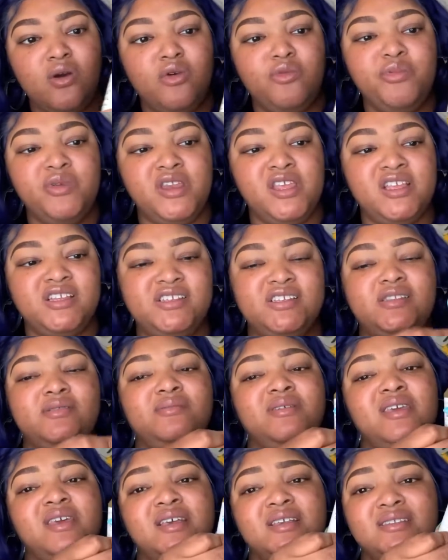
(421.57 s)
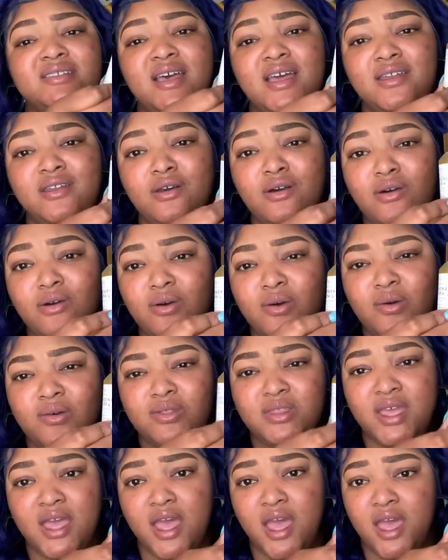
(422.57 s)
open it just because I know
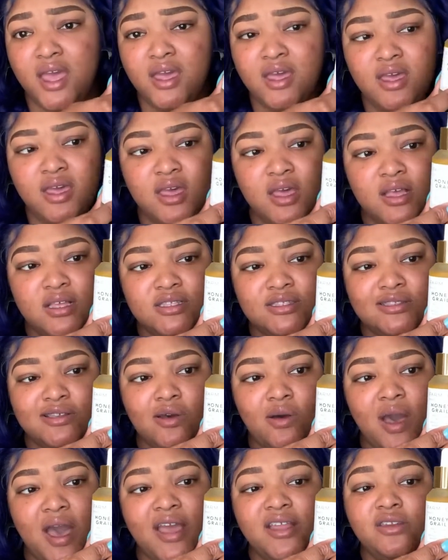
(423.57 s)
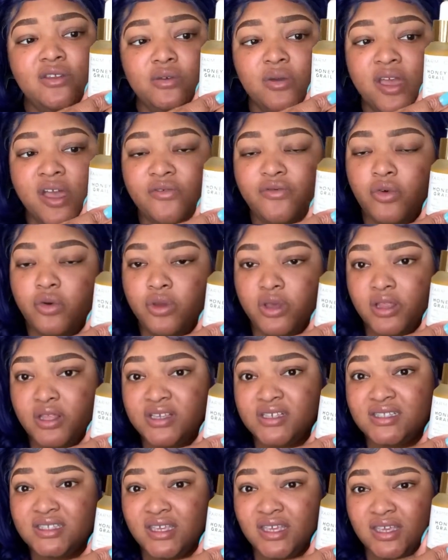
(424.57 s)
that, so I do have oily
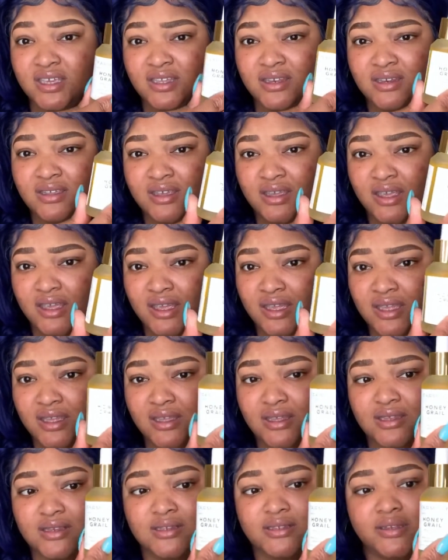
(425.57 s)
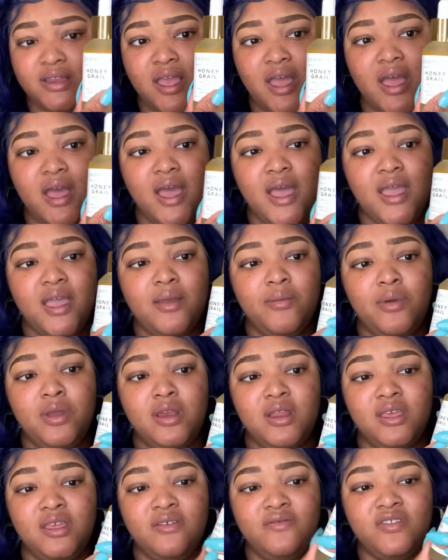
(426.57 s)
skin and I am
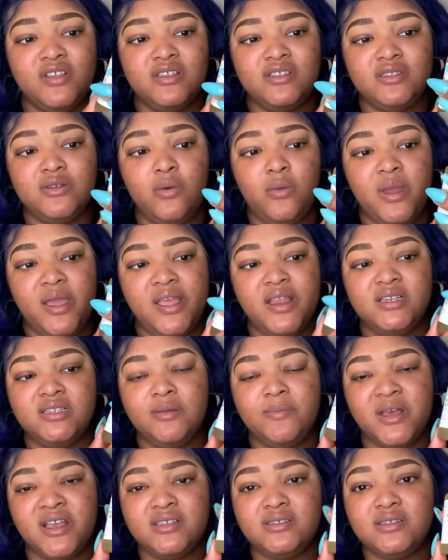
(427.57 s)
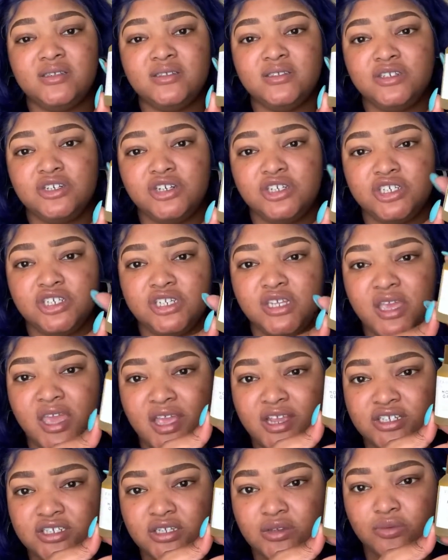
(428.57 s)
gonna give this away to my sister. She
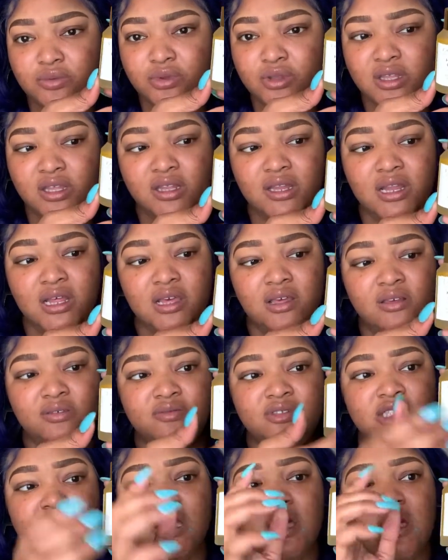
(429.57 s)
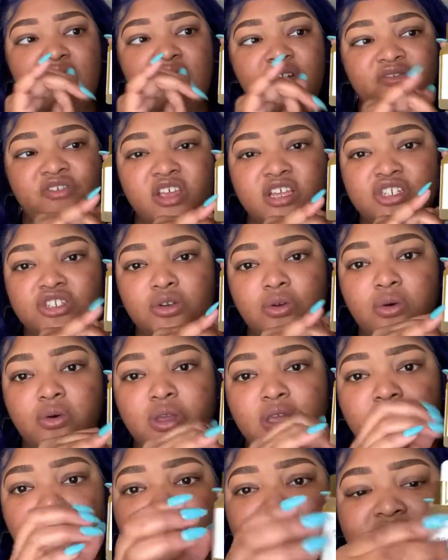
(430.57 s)
actually really loves facial
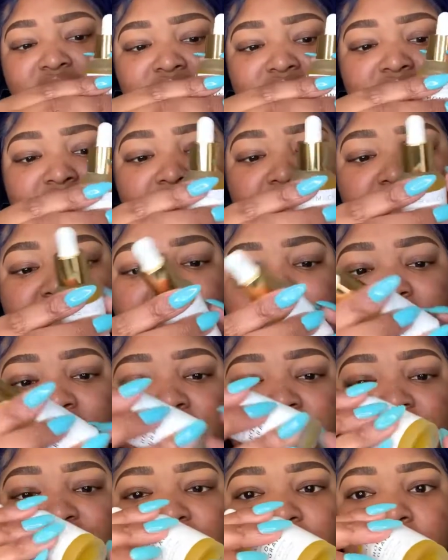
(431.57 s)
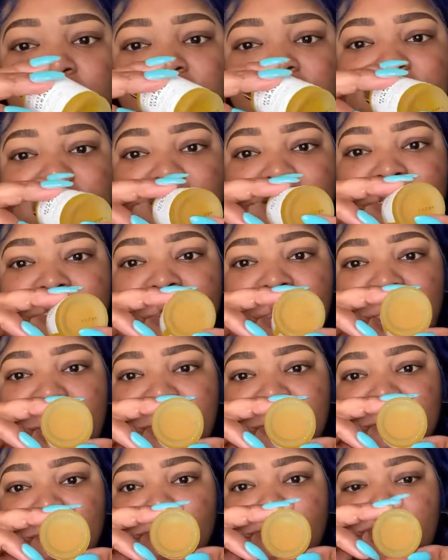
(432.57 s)
oils. It's in a nice frosted
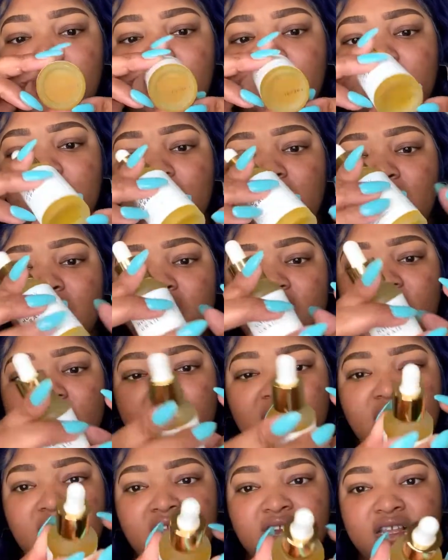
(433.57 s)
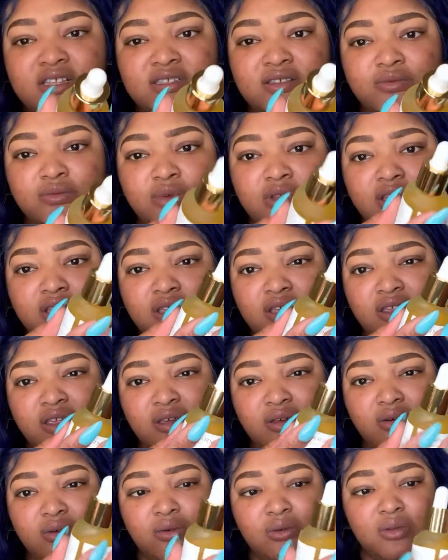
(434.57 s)
glass bottle and it's a really
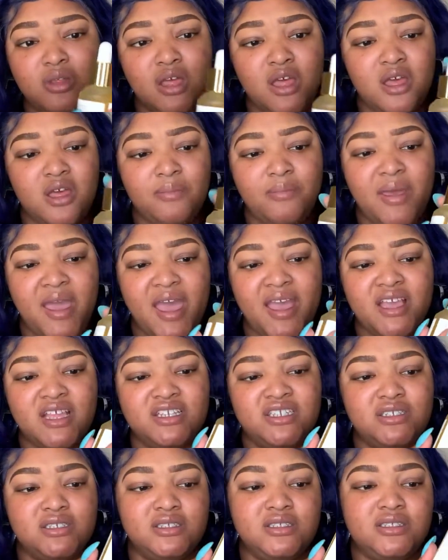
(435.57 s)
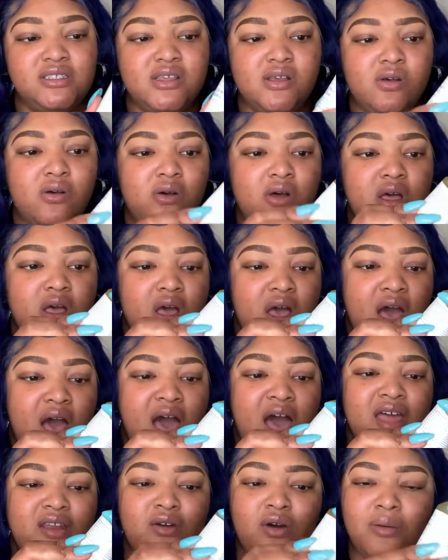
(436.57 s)
cute packaging. So
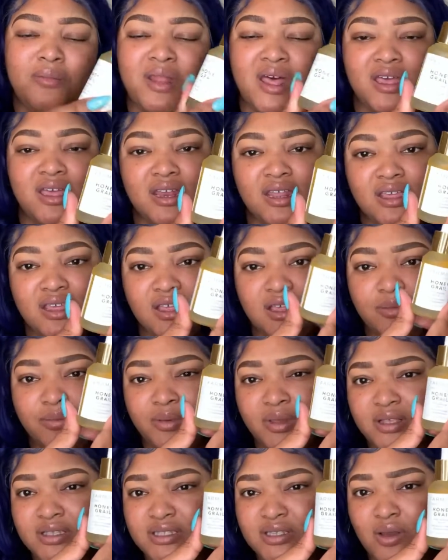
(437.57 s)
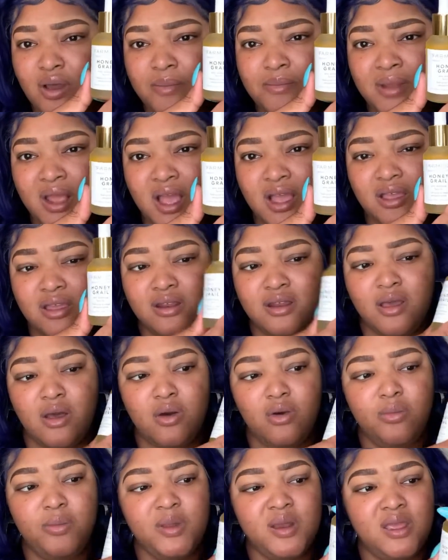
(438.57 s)
I know I'm not gonna keep it, so I'm not gonna
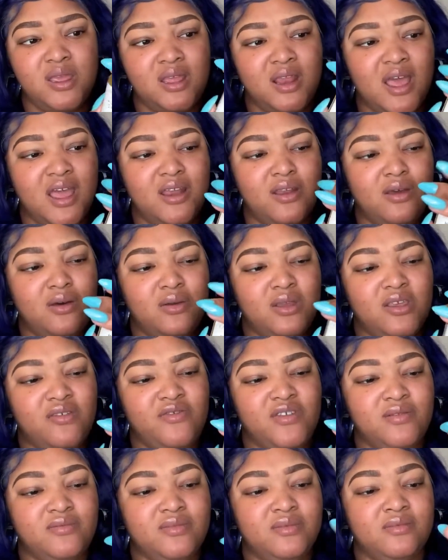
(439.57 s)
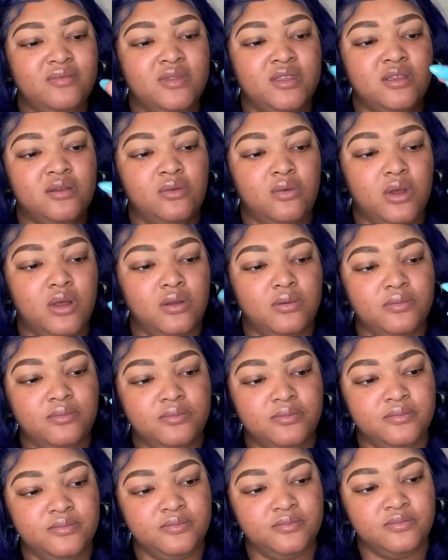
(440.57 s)
open it. I know even, well,
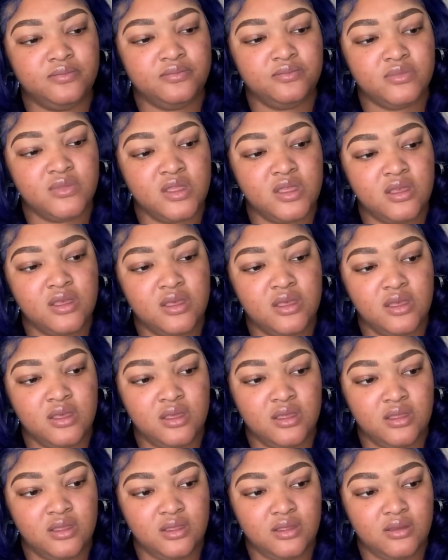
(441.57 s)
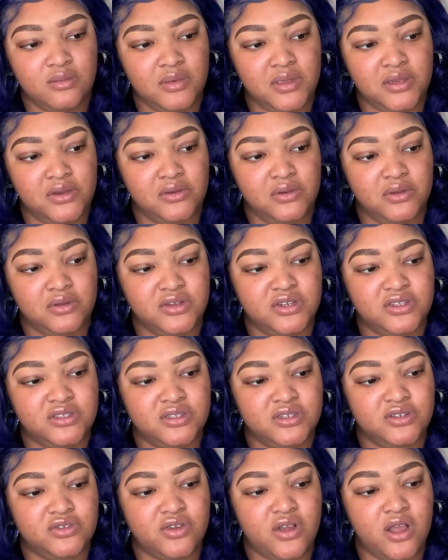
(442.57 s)
let me do it just
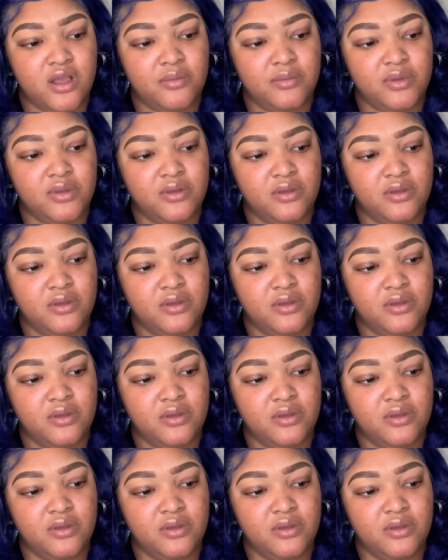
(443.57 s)
a drop.